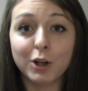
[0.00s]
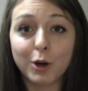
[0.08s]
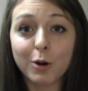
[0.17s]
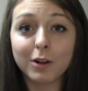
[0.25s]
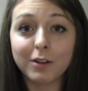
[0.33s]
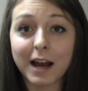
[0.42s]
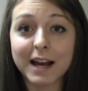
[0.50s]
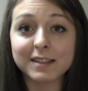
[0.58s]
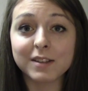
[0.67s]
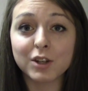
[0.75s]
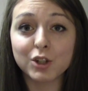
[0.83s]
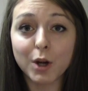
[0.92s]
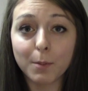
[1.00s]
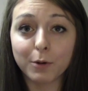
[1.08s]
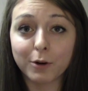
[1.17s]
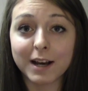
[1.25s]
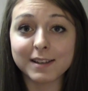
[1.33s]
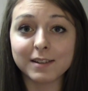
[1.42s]
go to class, don't
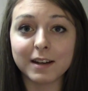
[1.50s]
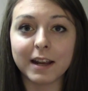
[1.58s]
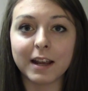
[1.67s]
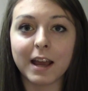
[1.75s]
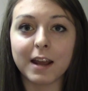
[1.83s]
procrastinate,